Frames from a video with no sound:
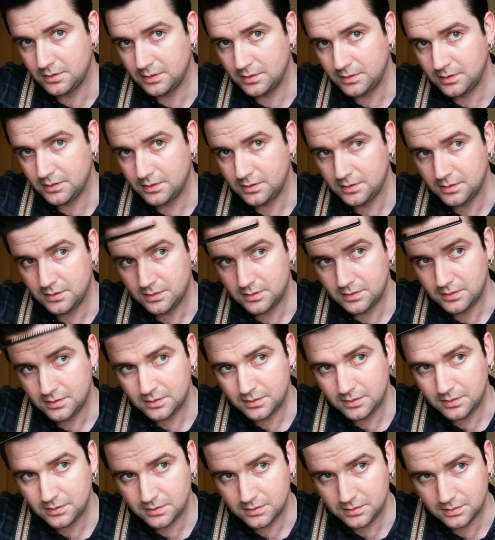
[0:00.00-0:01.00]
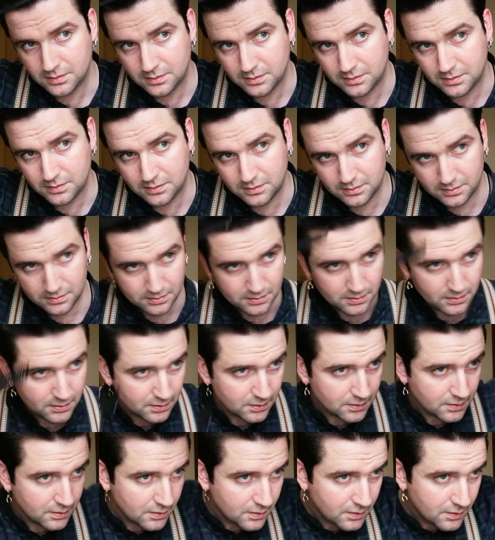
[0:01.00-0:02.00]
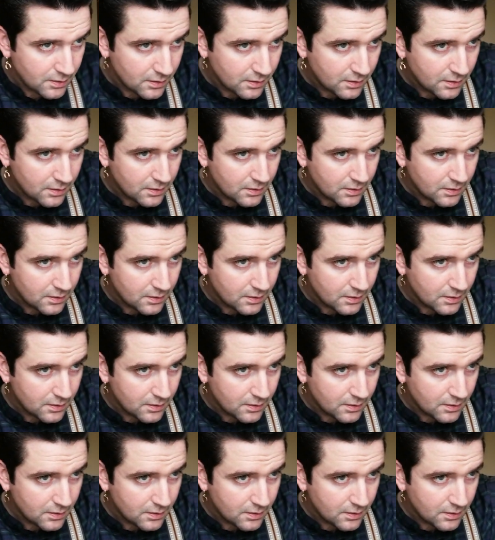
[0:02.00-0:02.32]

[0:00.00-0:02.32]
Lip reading: [no speech]